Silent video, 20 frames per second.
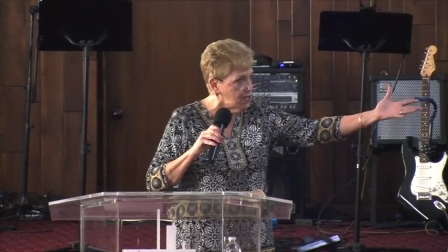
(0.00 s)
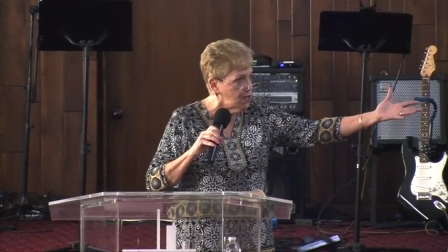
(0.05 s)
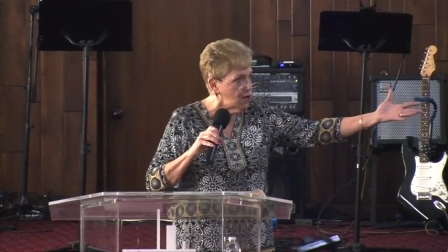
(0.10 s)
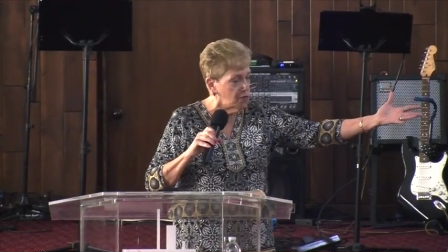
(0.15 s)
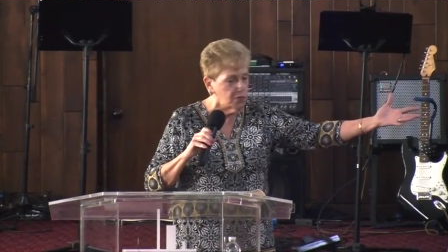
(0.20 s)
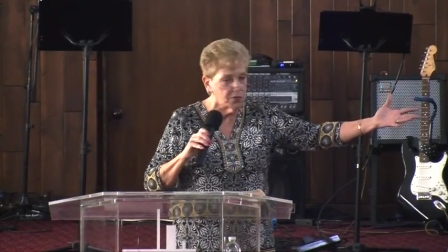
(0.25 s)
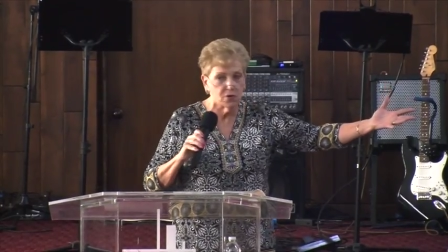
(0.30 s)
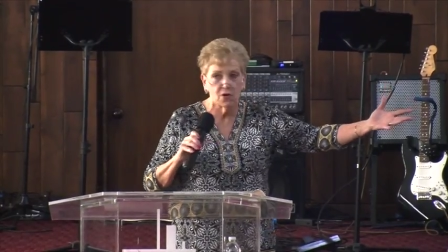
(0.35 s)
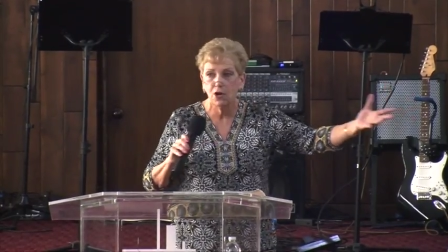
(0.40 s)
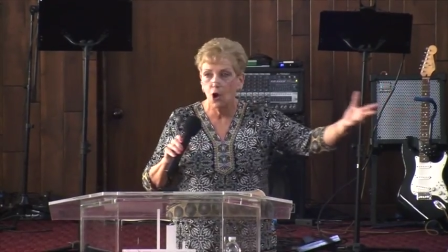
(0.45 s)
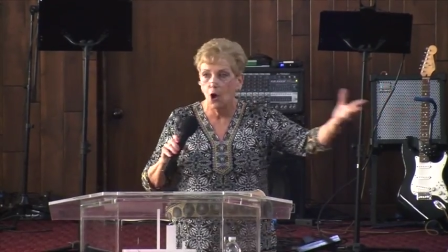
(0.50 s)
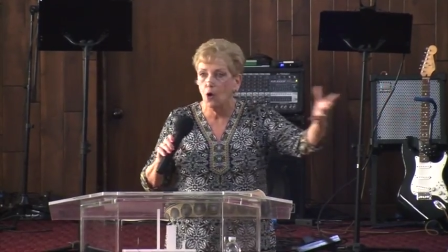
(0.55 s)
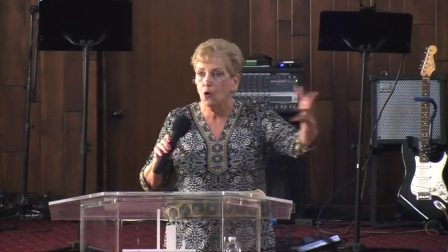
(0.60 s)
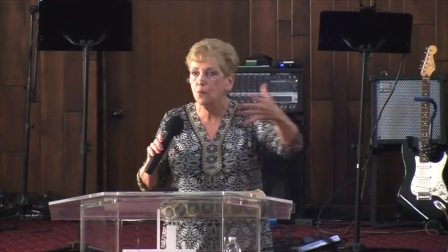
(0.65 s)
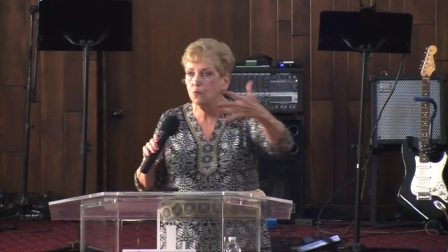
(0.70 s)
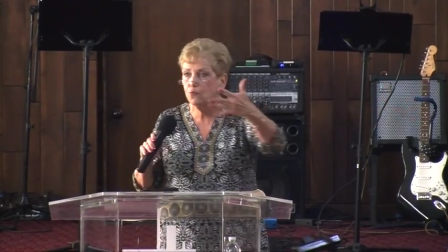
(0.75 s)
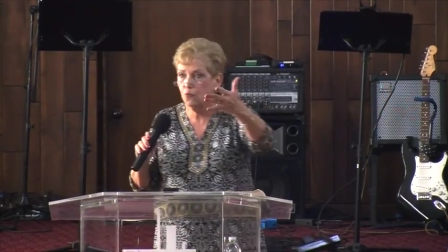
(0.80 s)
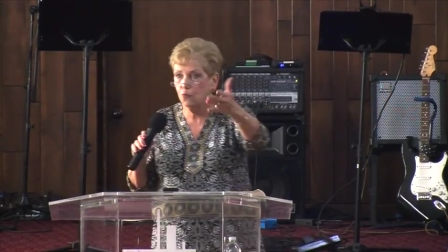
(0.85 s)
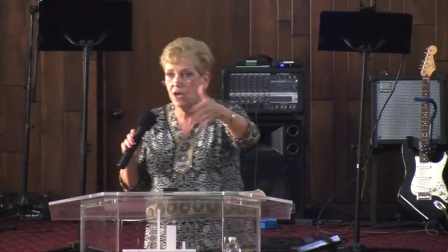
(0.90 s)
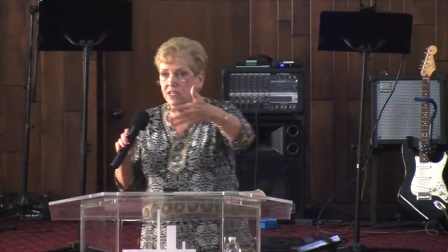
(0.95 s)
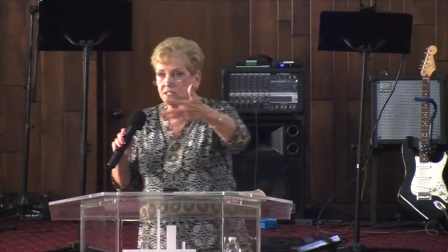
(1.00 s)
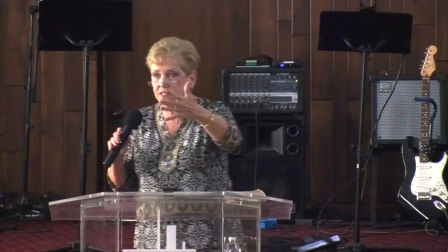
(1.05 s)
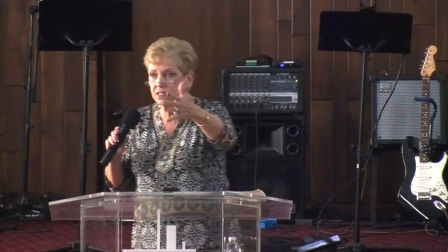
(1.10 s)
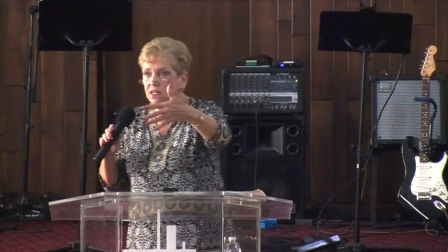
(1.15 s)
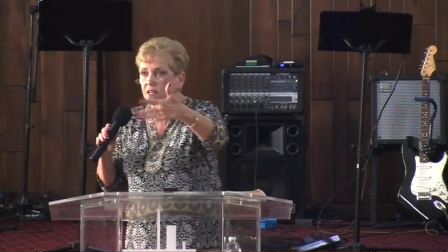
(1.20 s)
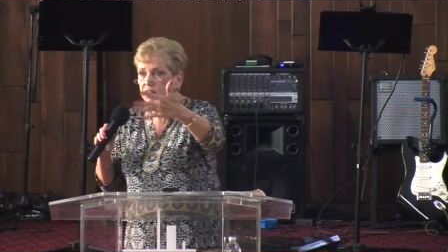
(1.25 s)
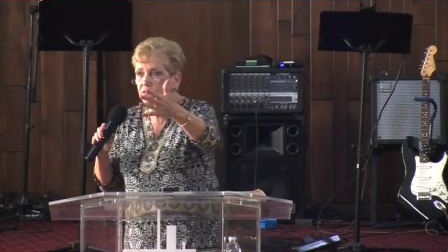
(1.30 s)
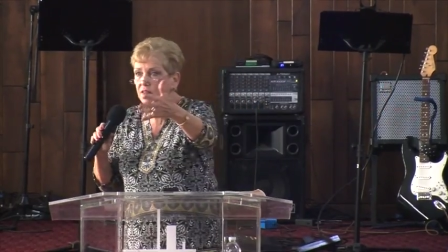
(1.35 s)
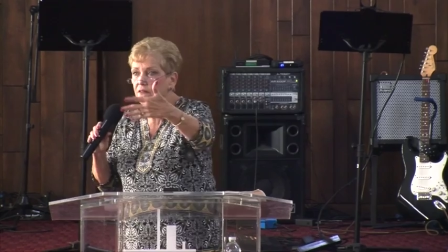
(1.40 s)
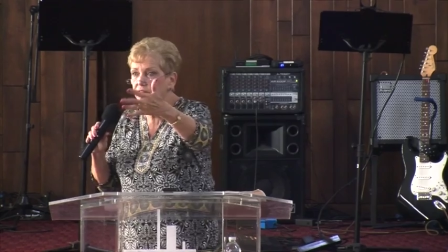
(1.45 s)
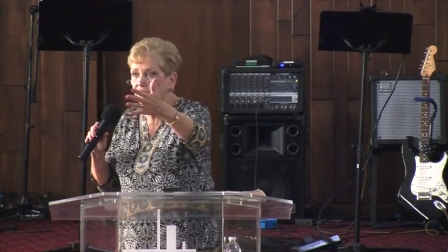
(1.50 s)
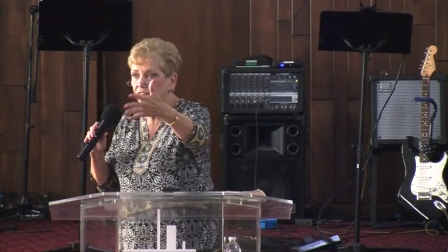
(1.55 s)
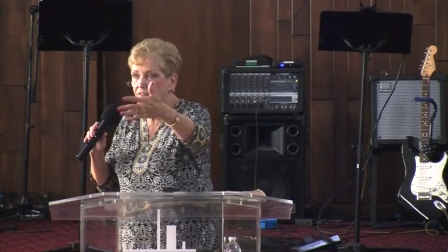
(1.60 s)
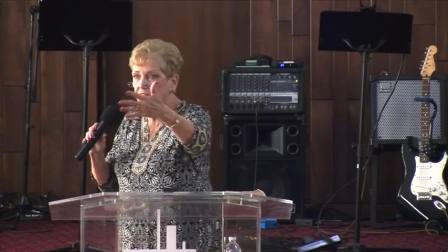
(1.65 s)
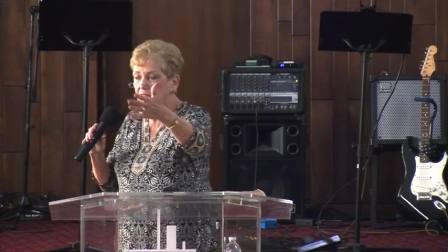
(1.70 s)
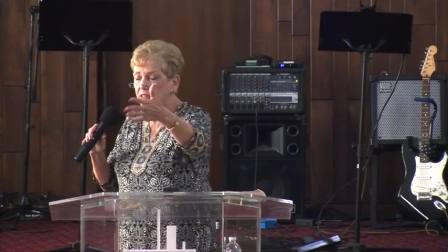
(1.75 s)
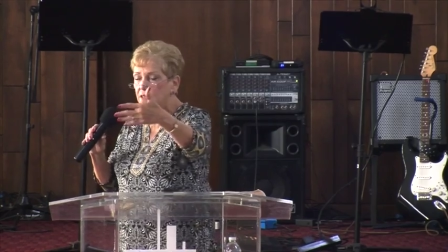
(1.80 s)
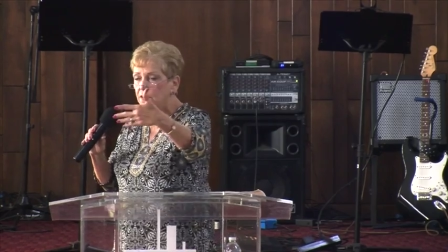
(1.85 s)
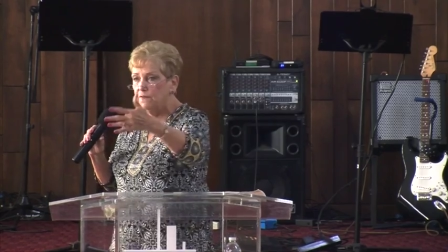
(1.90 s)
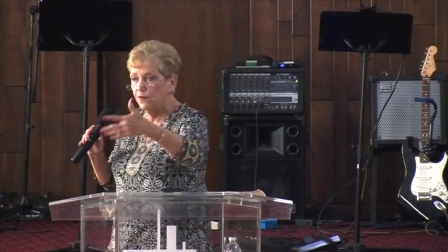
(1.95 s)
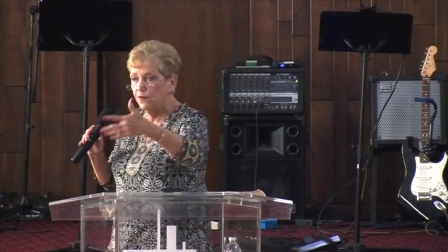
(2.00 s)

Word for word: You know, they're at home resting in the in the